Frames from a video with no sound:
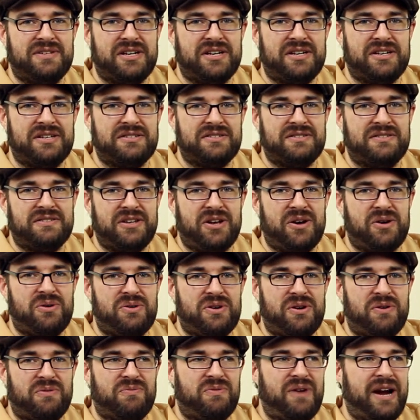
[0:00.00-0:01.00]
a you
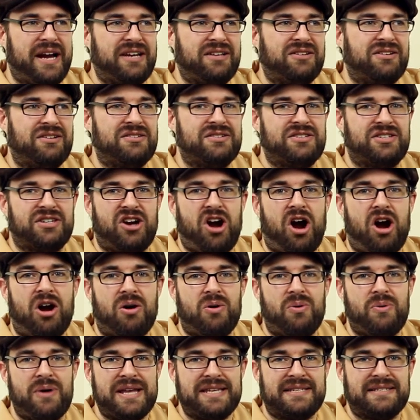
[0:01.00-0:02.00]
know a regular
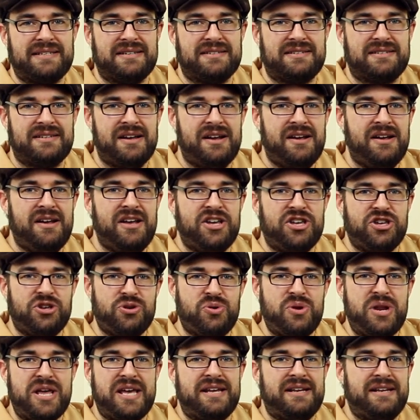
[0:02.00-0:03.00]
cigar oasis
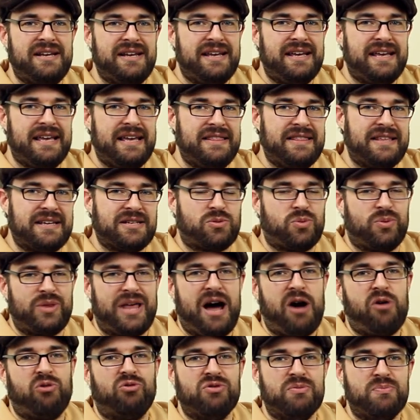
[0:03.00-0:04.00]
unit in this
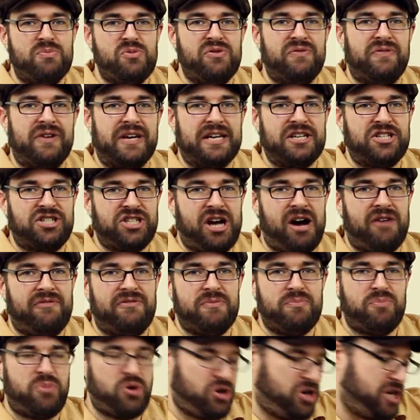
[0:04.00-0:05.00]
without removing a
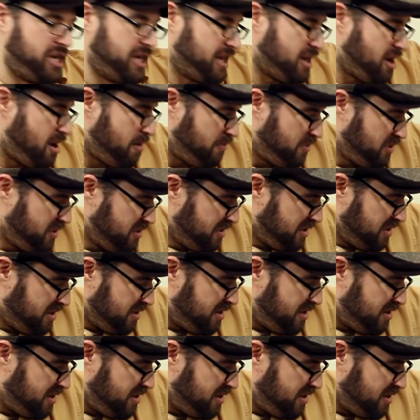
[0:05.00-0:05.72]
shelf and putting it up